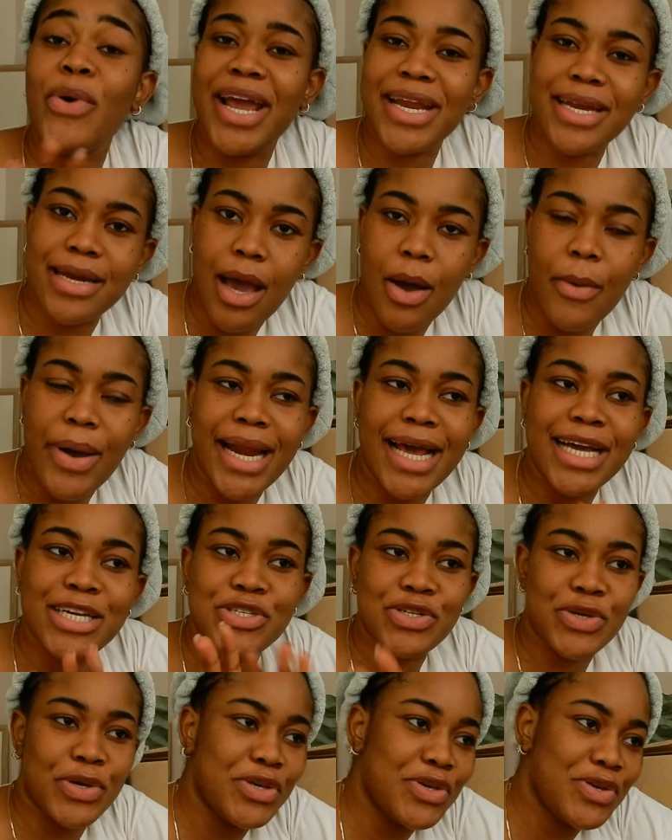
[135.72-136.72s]
right now I like
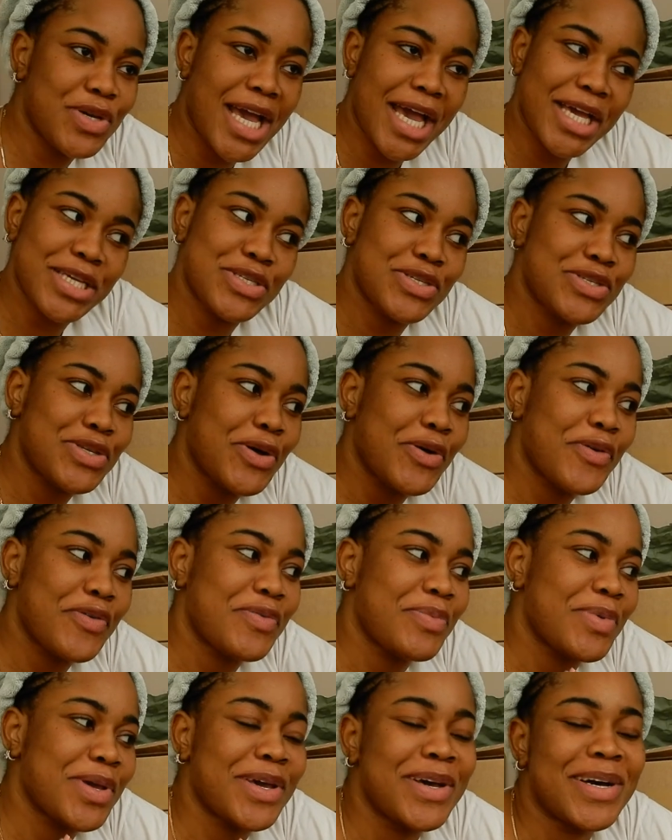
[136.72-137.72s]
showing you guys
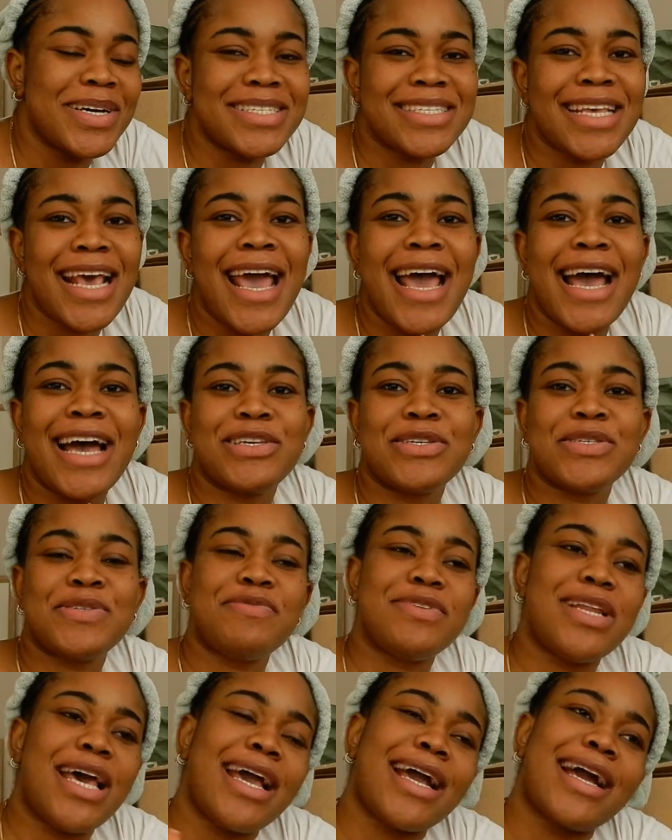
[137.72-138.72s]
stuff because I just
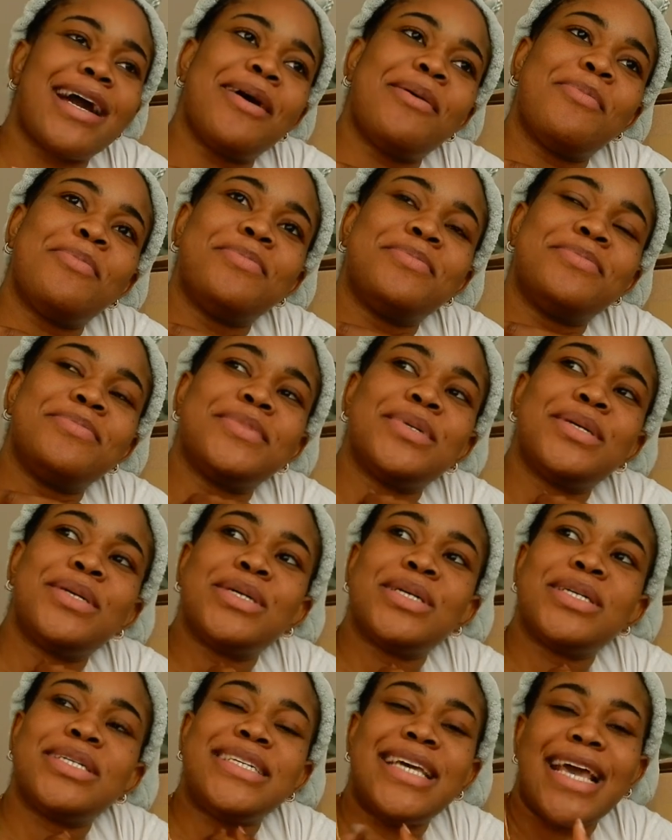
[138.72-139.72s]
feel like
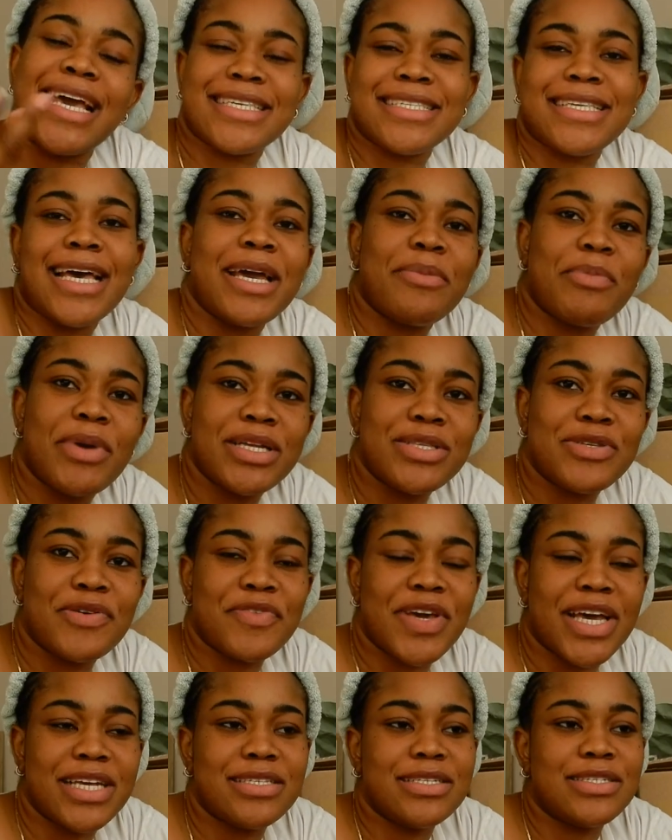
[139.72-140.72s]
the excitement
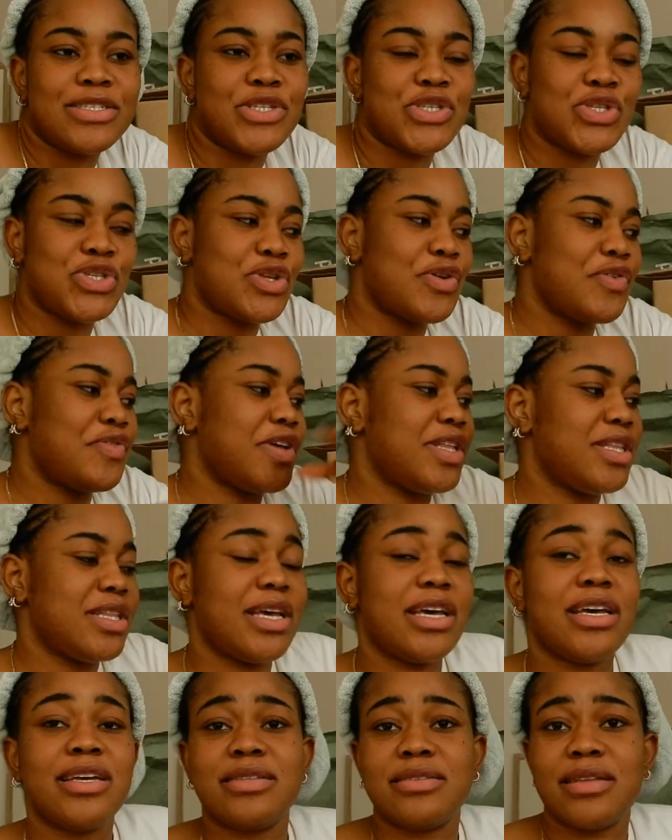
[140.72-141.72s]
of getting new stuff and
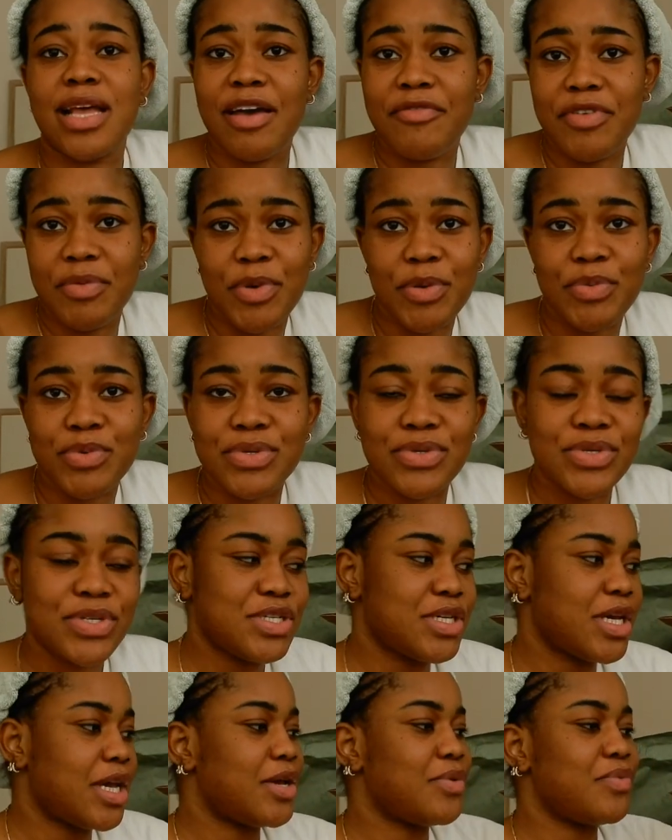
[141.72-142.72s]
then having people to
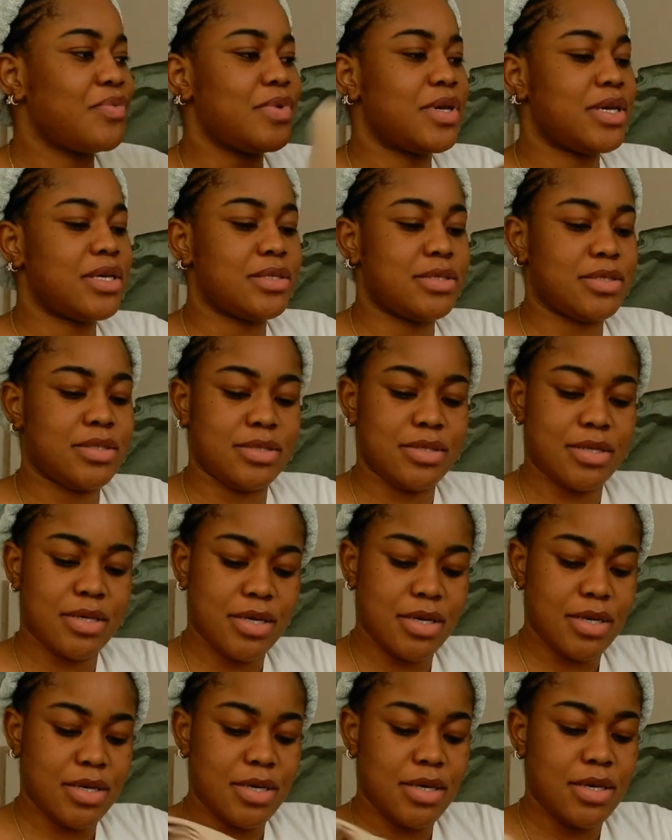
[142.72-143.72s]
share it with,
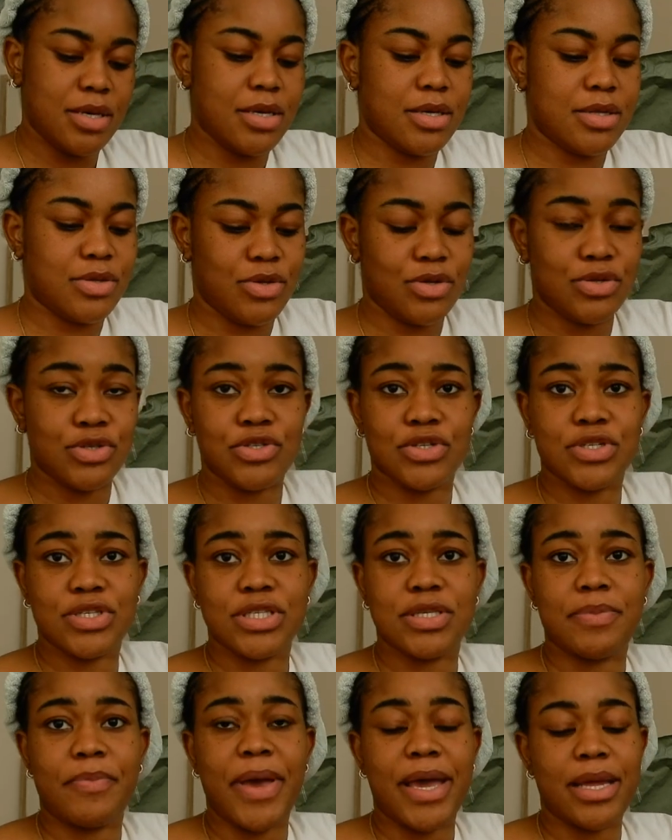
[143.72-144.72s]
not
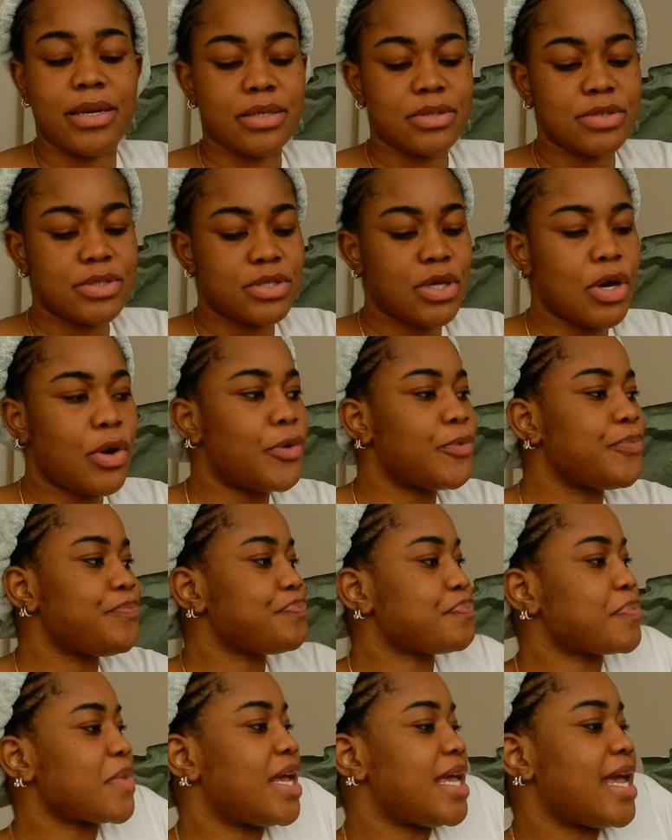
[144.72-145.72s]
just better. So
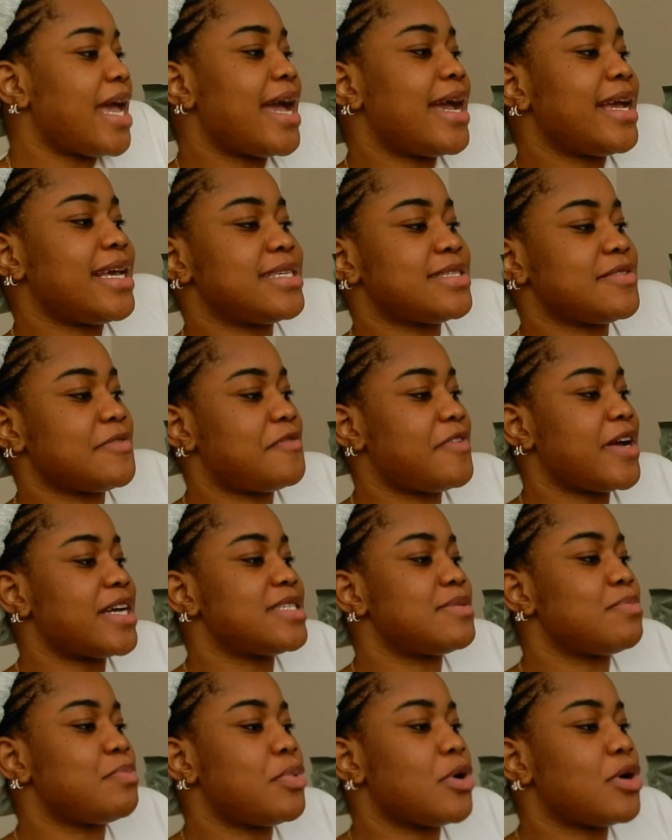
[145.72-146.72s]
here is the
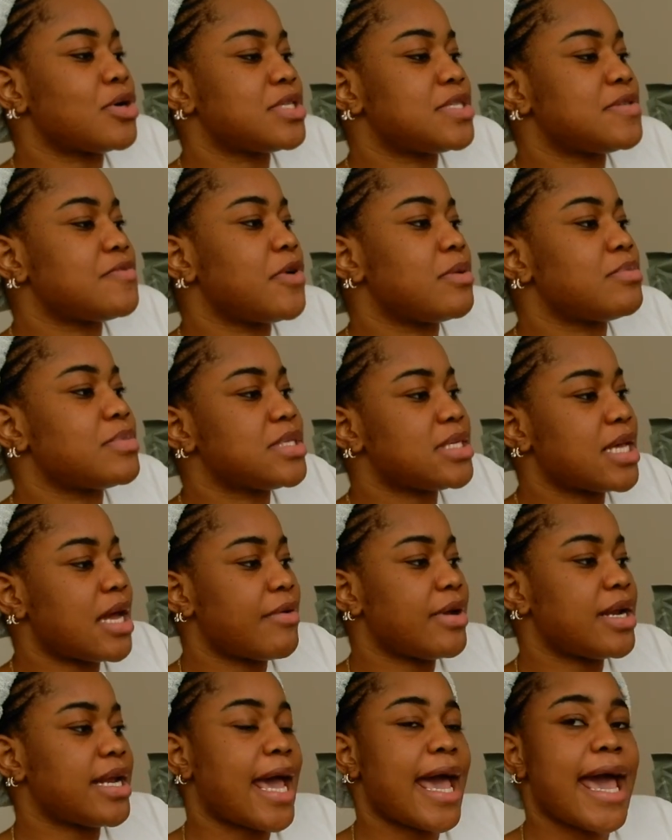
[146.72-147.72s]
first box from
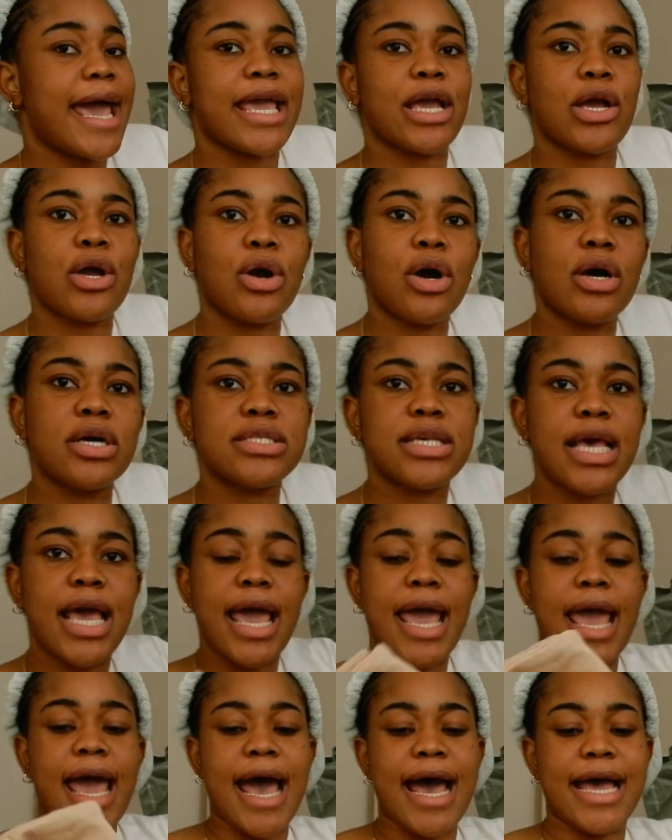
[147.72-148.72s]
Zara that I got,
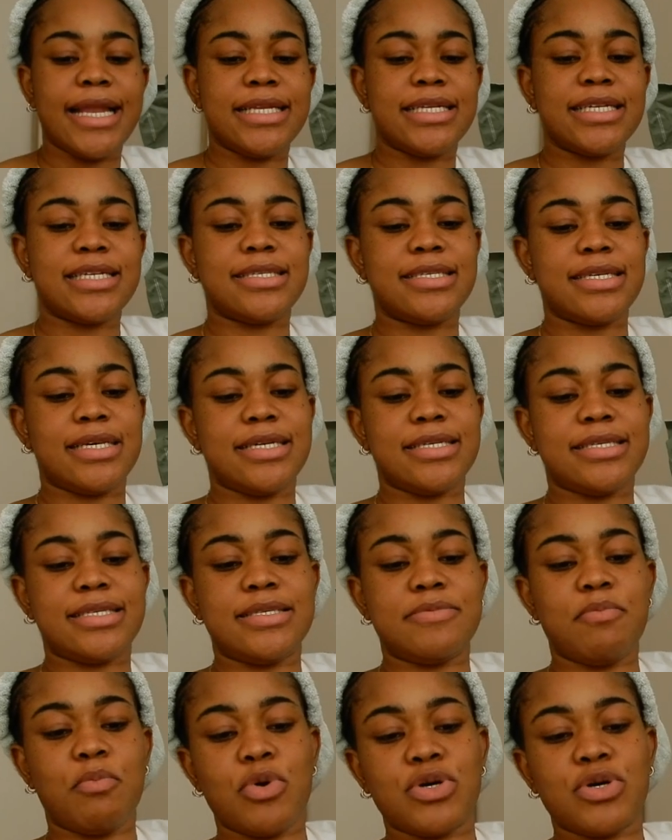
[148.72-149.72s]
and this is